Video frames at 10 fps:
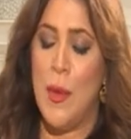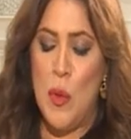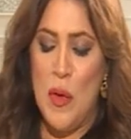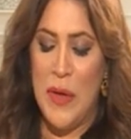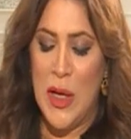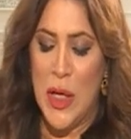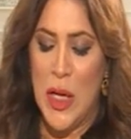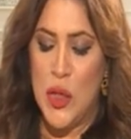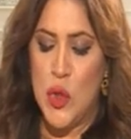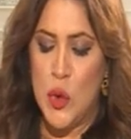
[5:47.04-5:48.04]
Moving
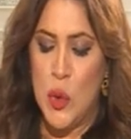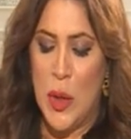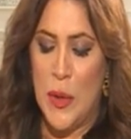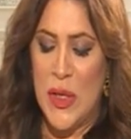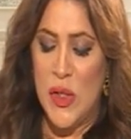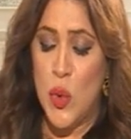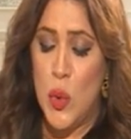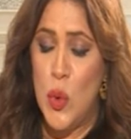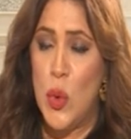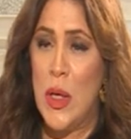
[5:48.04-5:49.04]
to the
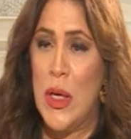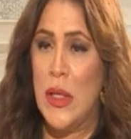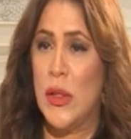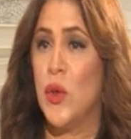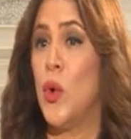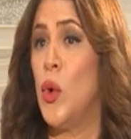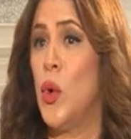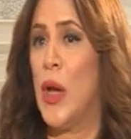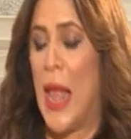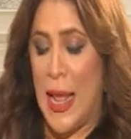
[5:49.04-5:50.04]
school's
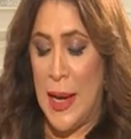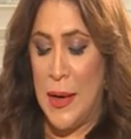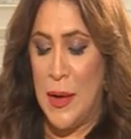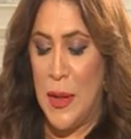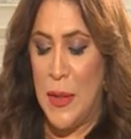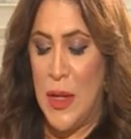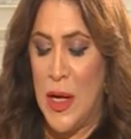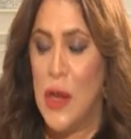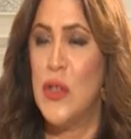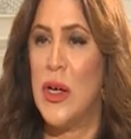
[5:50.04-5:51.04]
role and the
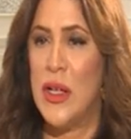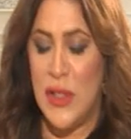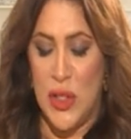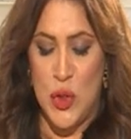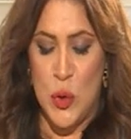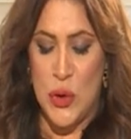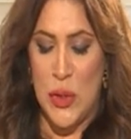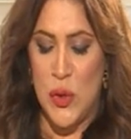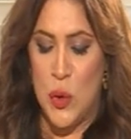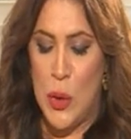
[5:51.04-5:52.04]
cultural
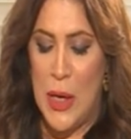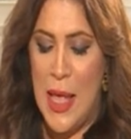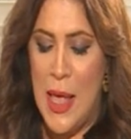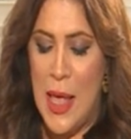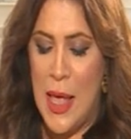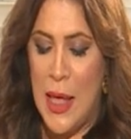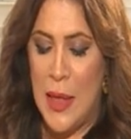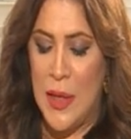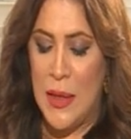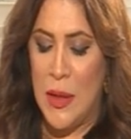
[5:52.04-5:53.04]
institutions' role
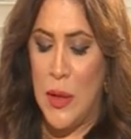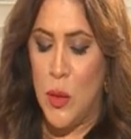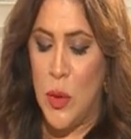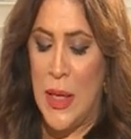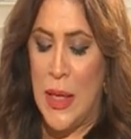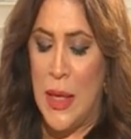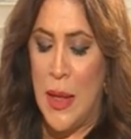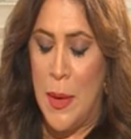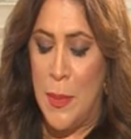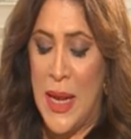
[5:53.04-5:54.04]
that it
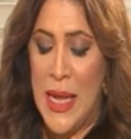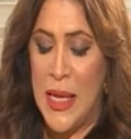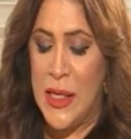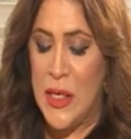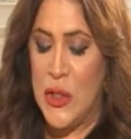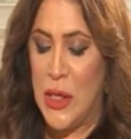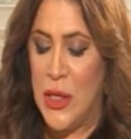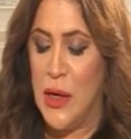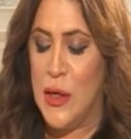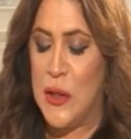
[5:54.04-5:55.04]
will play in teaching
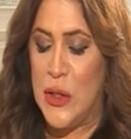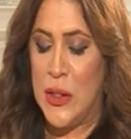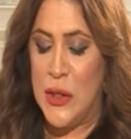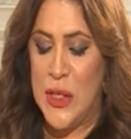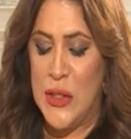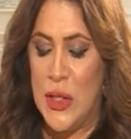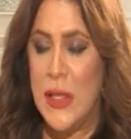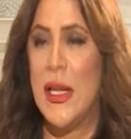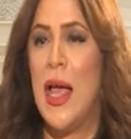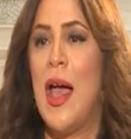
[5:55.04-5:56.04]
younger
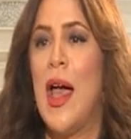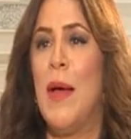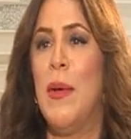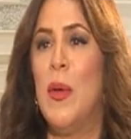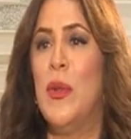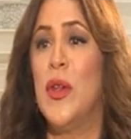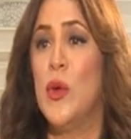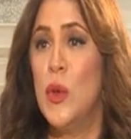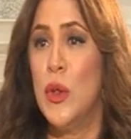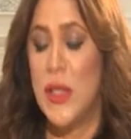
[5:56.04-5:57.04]
generations about the
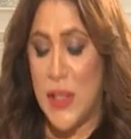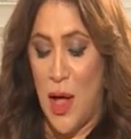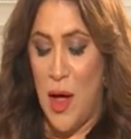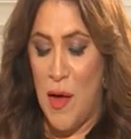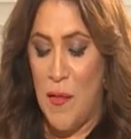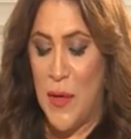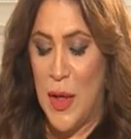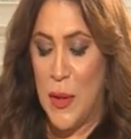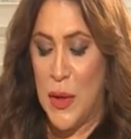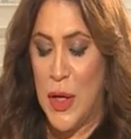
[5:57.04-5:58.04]
roots of
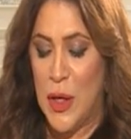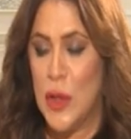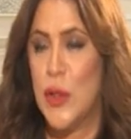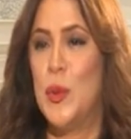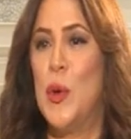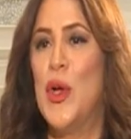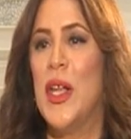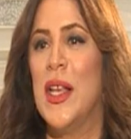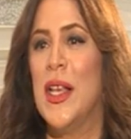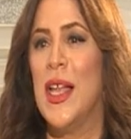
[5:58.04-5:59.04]
their
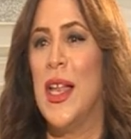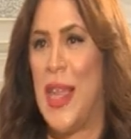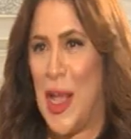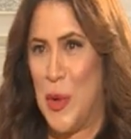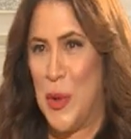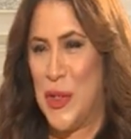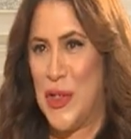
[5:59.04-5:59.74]
spoken language.